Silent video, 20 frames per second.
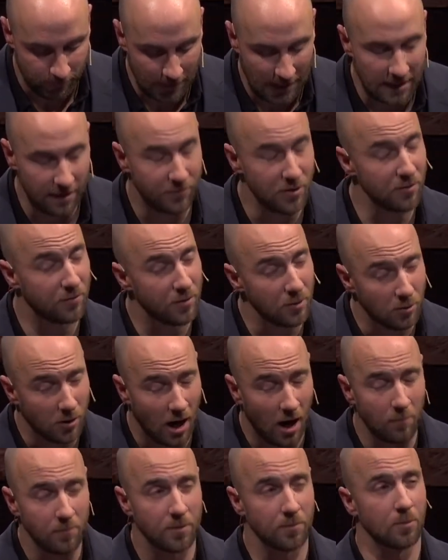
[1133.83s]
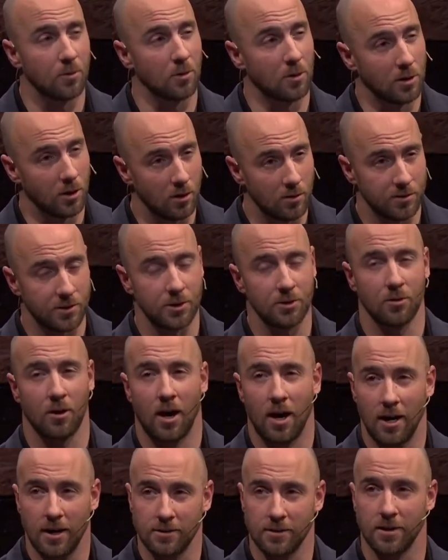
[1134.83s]
if you feel comfortable closing your
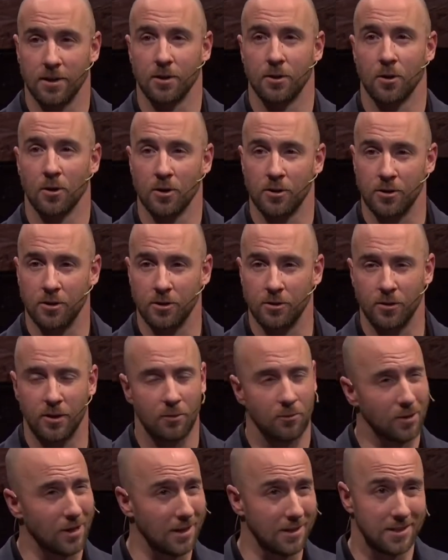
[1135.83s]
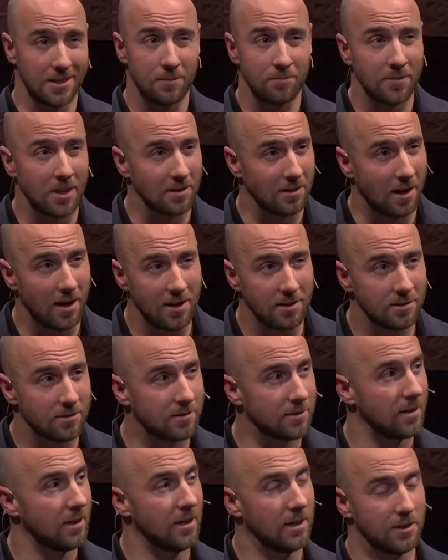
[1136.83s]
eyes, I encourage you to do that. We're going to dim the
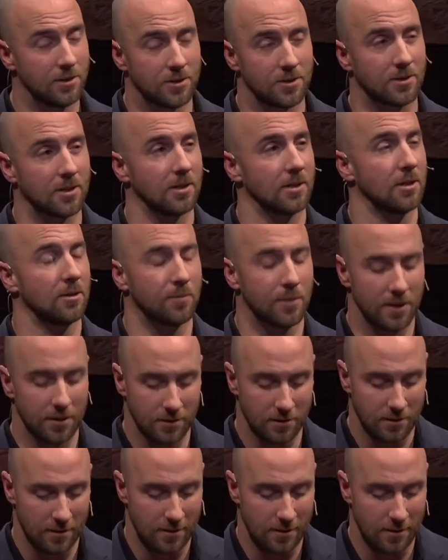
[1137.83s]
lights just a little bit.